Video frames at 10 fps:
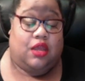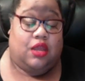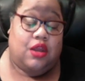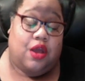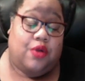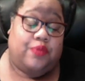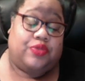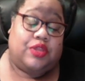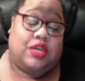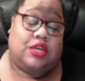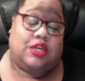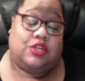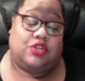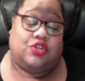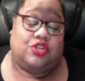You know,
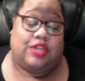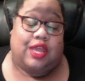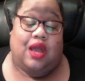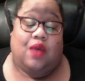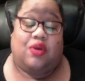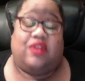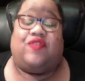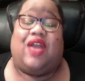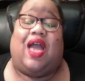Gizelle want to find.